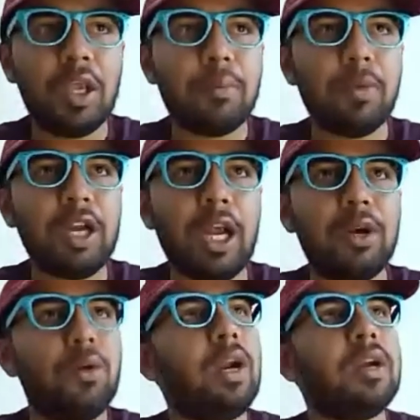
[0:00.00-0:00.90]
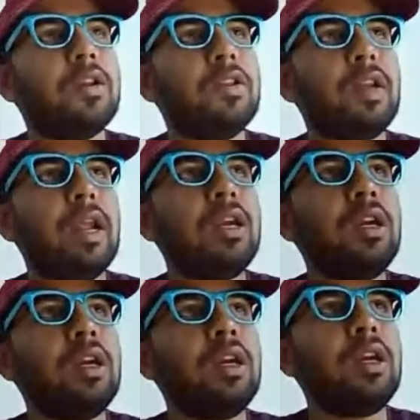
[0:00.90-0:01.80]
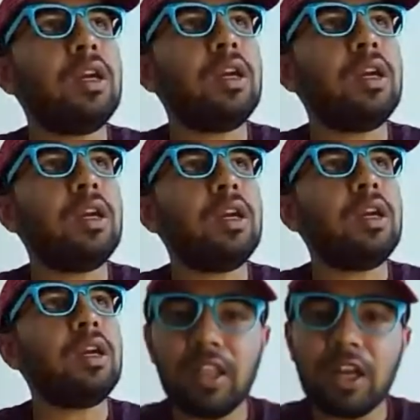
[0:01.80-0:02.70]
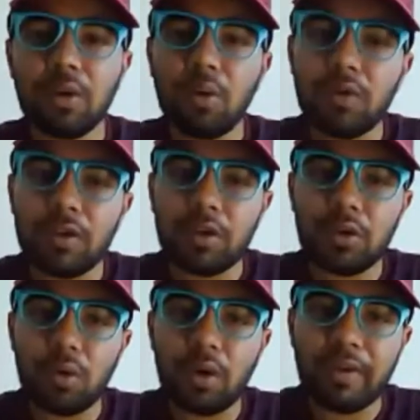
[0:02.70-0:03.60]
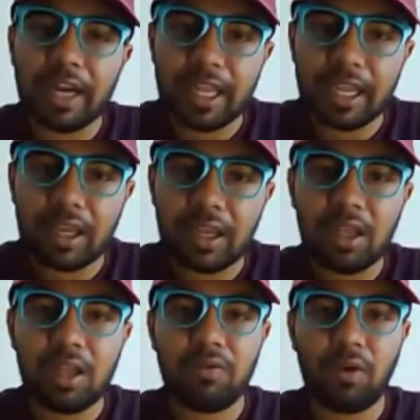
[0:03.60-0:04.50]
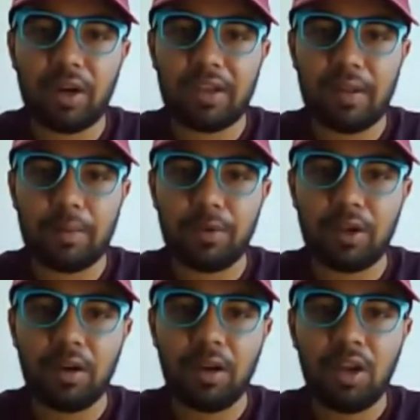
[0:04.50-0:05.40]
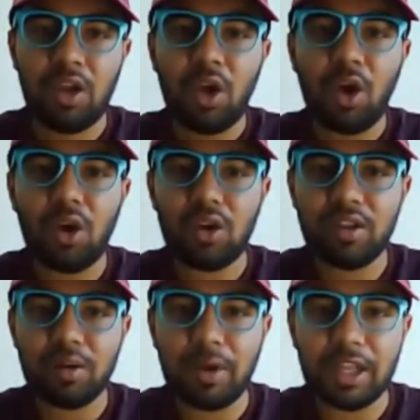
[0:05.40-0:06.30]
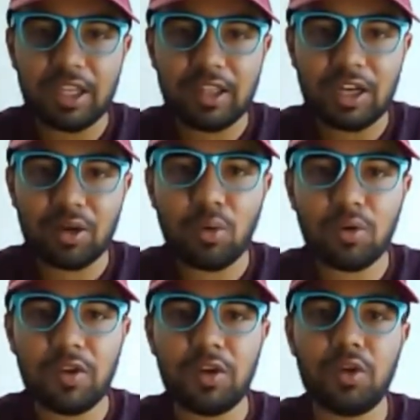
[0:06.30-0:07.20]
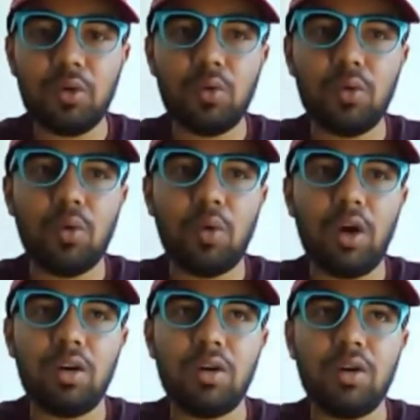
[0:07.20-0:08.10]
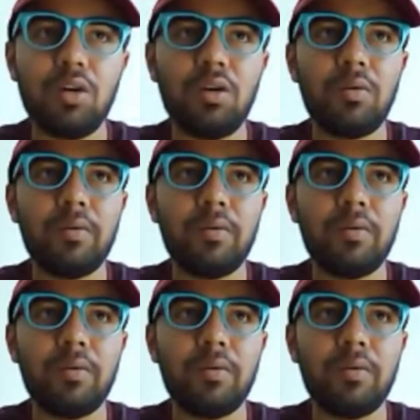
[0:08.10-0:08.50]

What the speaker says: But I don't understand the money that goes into a wedding, for example, or the money that goes into a